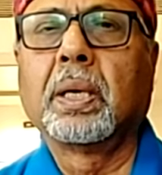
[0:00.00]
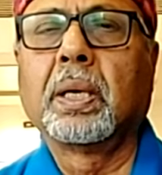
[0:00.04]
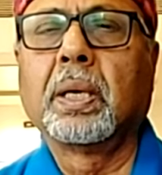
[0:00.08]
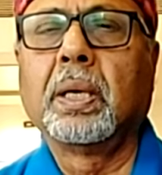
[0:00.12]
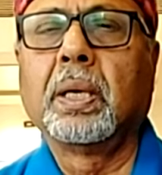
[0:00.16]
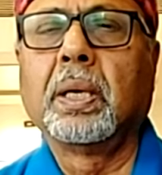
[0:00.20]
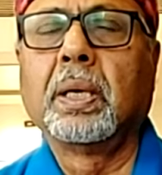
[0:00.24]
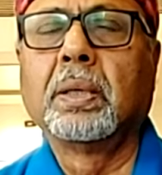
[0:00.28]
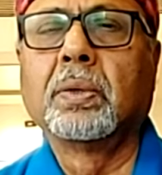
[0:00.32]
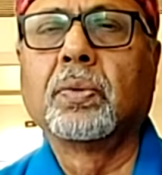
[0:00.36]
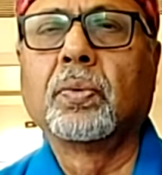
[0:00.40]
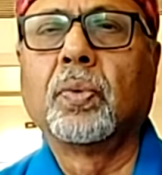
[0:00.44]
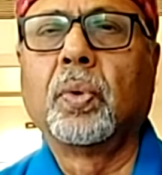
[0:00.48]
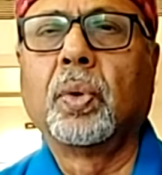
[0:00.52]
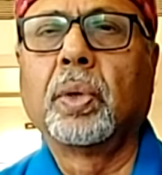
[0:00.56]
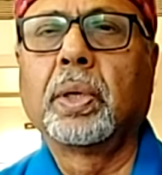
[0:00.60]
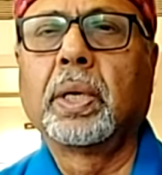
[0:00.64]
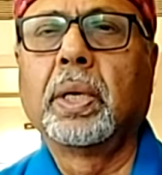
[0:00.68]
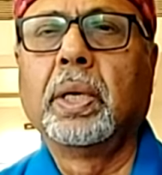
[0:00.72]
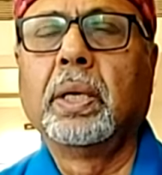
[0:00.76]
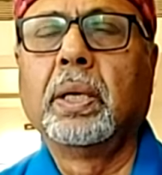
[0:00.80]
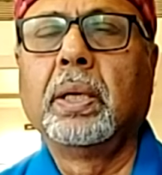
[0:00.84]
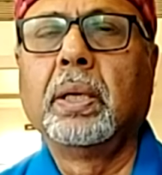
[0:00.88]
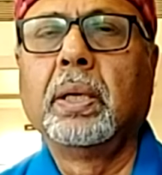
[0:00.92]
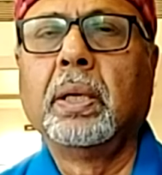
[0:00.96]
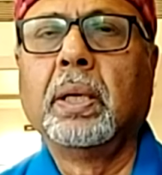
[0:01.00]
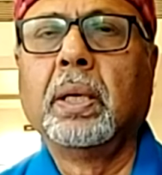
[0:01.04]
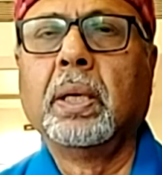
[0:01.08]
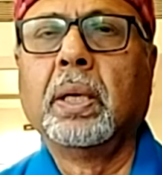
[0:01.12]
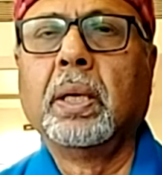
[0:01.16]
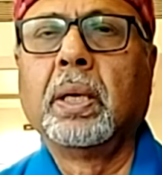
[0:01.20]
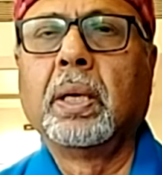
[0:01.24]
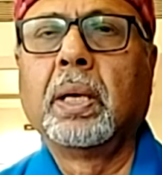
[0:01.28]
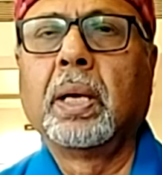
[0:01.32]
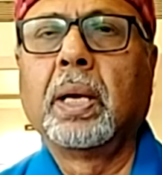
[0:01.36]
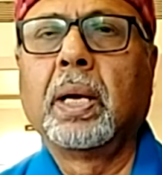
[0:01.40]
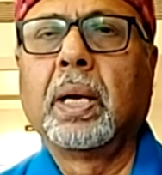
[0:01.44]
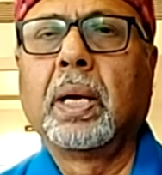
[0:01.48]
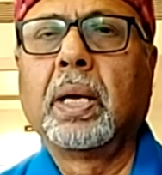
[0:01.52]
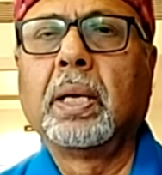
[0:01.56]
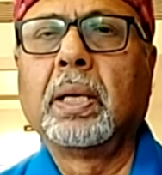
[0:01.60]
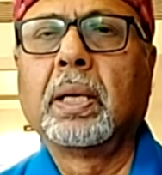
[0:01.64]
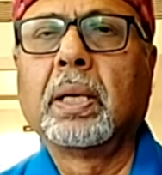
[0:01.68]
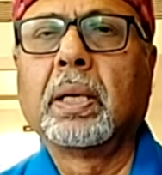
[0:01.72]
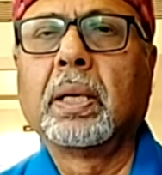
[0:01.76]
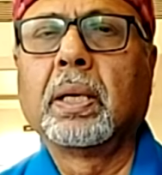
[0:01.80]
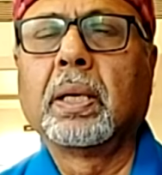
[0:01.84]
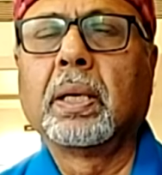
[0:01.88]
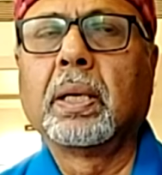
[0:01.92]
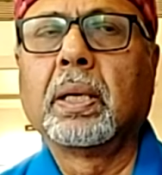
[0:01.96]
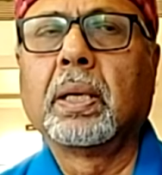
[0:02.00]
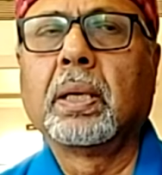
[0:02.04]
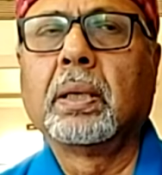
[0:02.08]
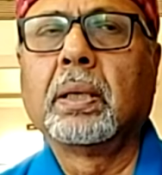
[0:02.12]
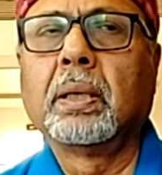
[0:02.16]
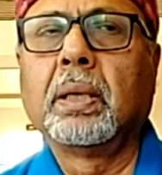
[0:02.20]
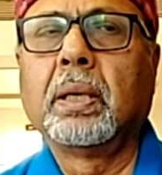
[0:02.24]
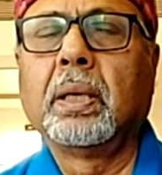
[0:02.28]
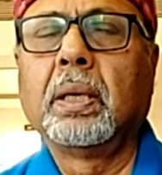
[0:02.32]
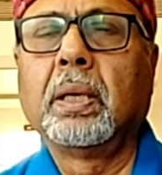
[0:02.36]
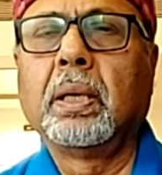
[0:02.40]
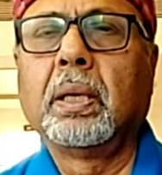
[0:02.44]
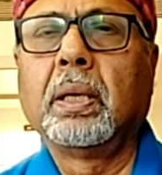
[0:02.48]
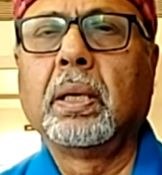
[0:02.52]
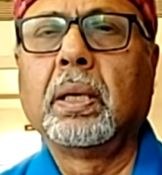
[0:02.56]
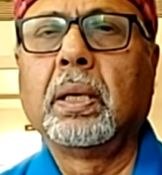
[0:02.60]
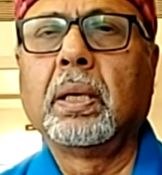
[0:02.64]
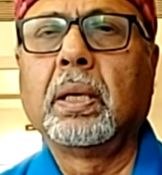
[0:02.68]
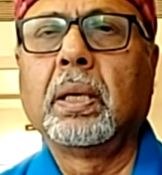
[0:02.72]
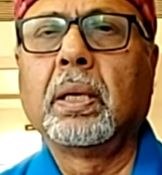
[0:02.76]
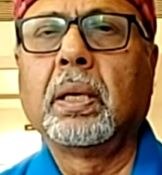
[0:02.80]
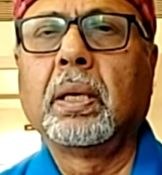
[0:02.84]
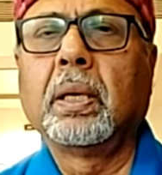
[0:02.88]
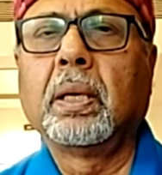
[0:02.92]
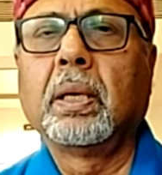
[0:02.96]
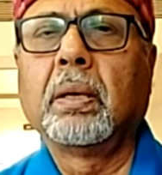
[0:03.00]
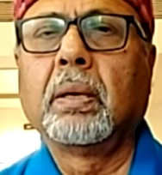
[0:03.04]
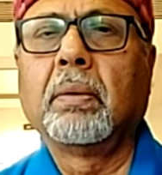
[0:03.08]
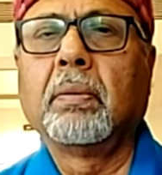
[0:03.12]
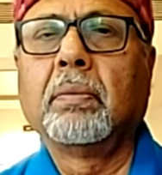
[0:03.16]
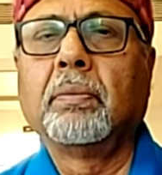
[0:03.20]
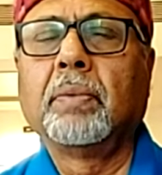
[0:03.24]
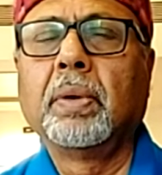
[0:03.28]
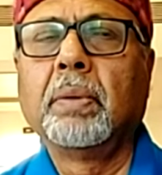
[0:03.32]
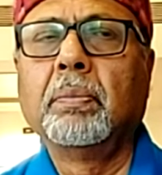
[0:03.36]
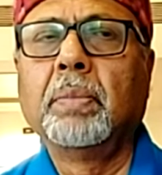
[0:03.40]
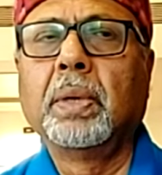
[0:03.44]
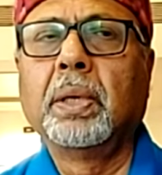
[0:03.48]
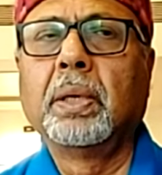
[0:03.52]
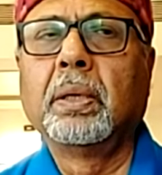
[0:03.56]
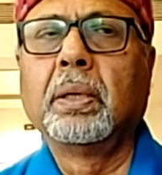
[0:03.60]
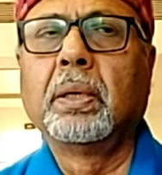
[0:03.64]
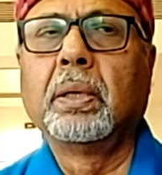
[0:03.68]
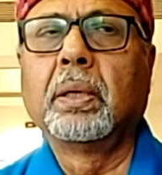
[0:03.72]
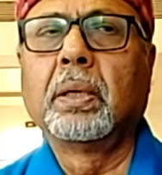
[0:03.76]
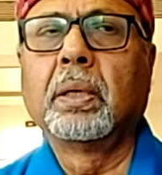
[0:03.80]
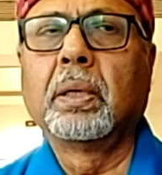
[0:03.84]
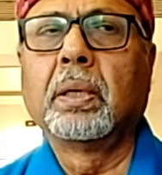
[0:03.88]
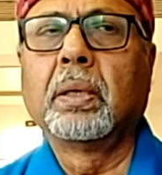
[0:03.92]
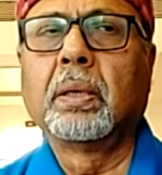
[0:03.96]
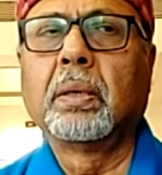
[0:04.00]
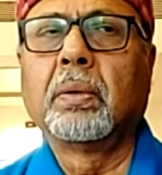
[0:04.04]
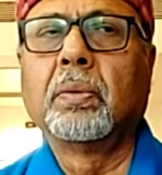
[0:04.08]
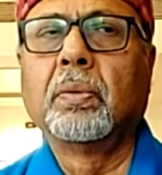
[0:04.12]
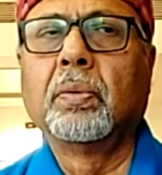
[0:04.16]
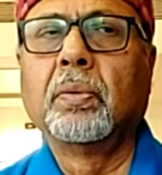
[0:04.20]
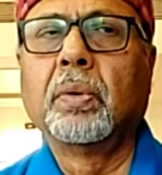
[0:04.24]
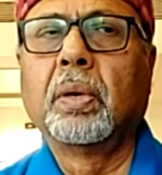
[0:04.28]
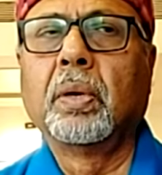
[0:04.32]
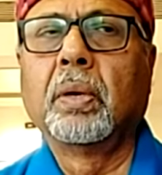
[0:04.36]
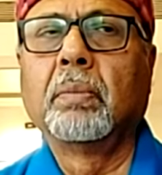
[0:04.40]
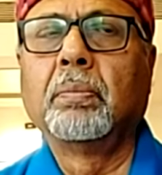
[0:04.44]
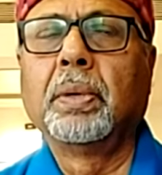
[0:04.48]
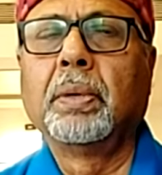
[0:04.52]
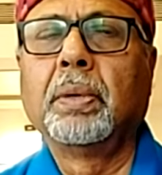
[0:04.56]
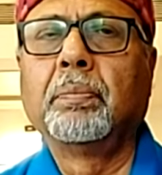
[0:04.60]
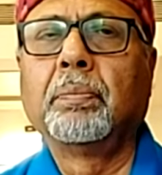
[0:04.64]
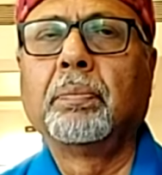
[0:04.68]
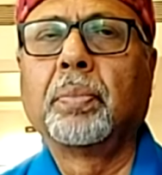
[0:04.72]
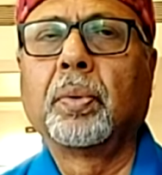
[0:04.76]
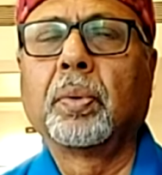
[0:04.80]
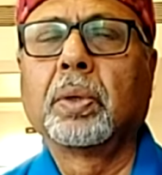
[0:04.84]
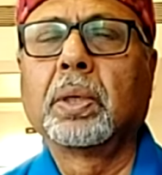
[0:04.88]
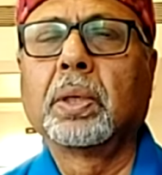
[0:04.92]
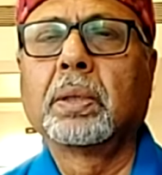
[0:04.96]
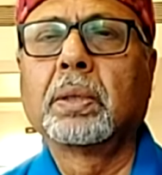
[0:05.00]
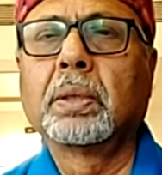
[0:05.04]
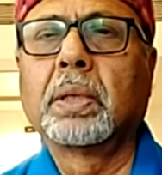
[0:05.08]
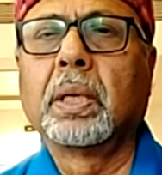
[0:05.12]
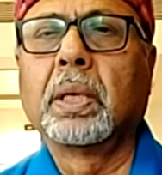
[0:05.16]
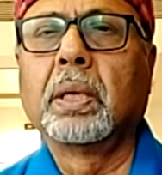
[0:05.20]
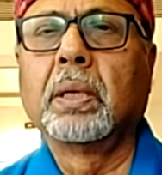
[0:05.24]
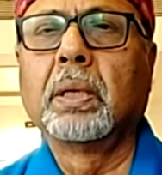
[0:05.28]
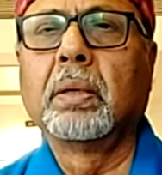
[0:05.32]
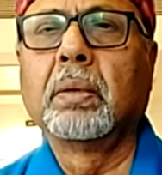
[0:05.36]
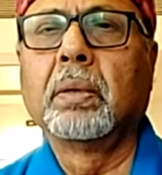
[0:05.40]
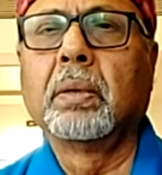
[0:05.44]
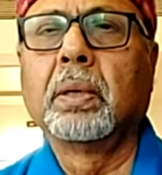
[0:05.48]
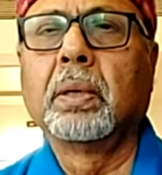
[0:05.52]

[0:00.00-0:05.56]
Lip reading: is voting and the women who have been protesting,